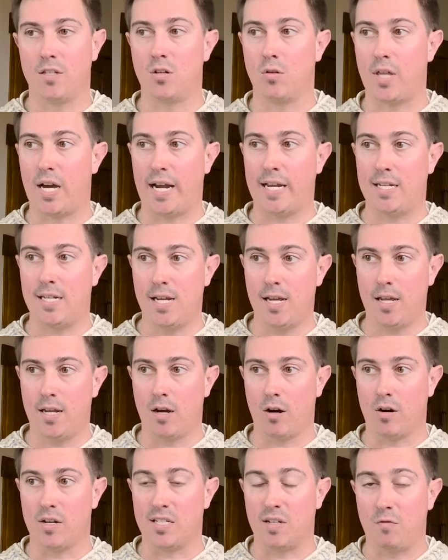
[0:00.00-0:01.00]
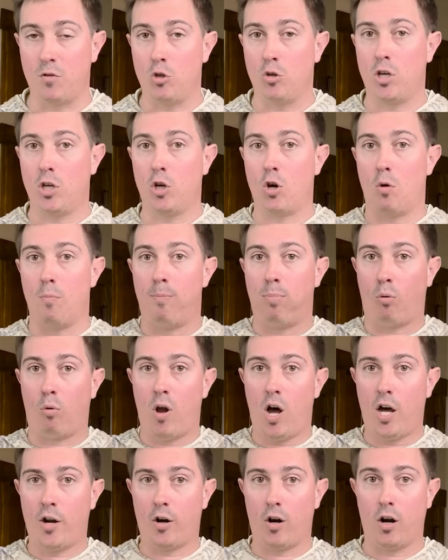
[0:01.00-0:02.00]
so the idea here is if you can go
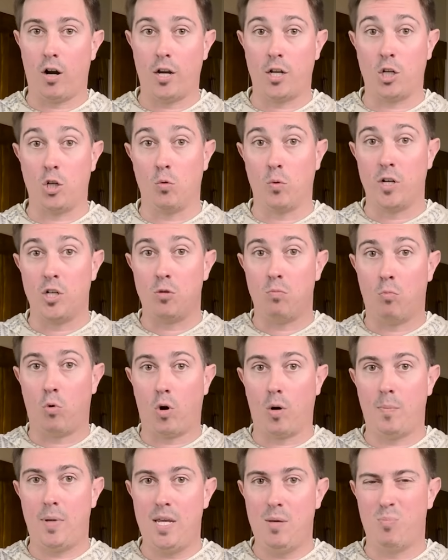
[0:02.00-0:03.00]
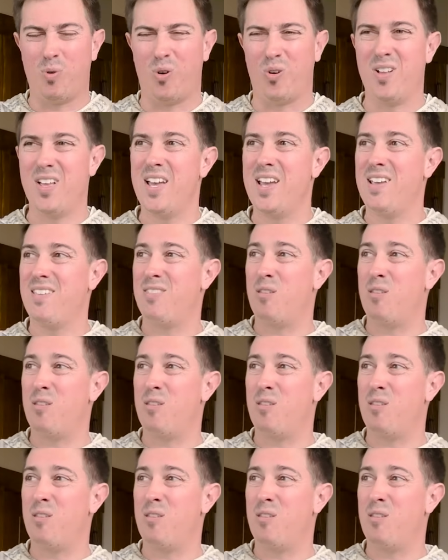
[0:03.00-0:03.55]
broader and you reach more people,